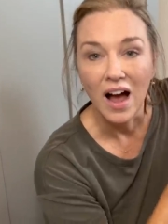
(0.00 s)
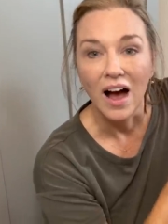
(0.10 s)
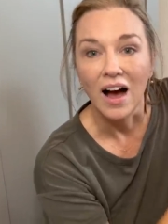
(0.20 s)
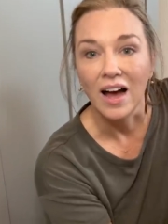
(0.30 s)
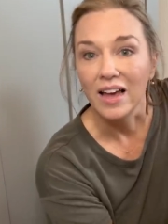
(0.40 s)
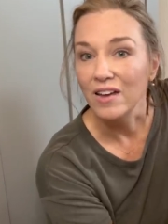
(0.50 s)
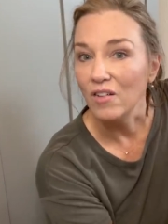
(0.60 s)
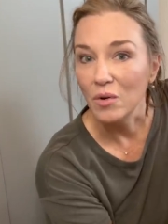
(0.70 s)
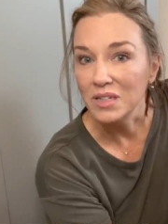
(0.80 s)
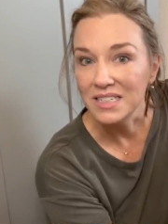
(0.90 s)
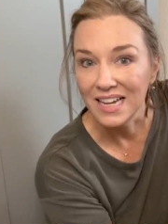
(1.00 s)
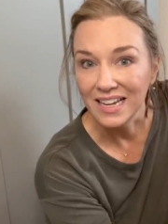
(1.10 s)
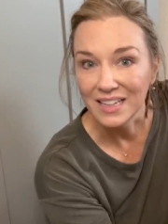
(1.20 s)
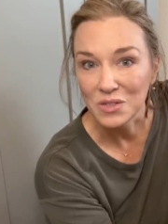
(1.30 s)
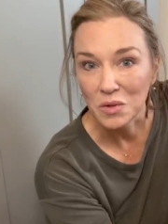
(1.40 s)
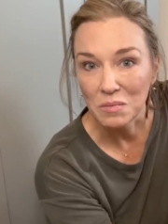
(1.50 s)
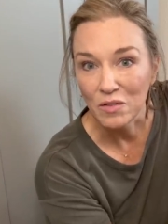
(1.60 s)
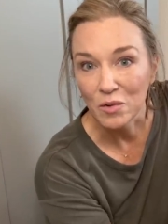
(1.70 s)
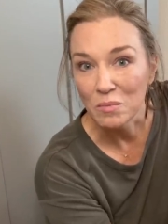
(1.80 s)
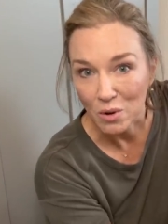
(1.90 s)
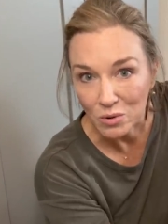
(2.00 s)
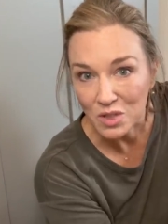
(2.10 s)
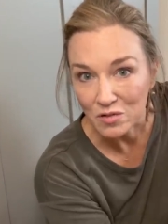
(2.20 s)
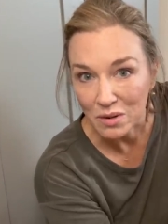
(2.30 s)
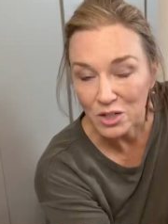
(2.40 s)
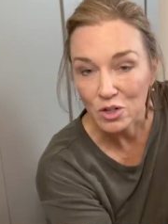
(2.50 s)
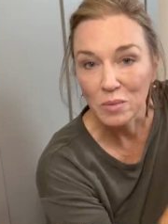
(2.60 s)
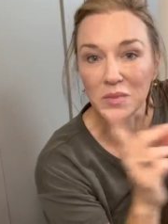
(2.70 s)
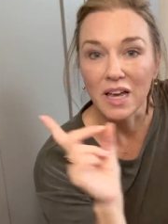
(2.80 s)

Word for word: I have always taken this with me for most of my trips.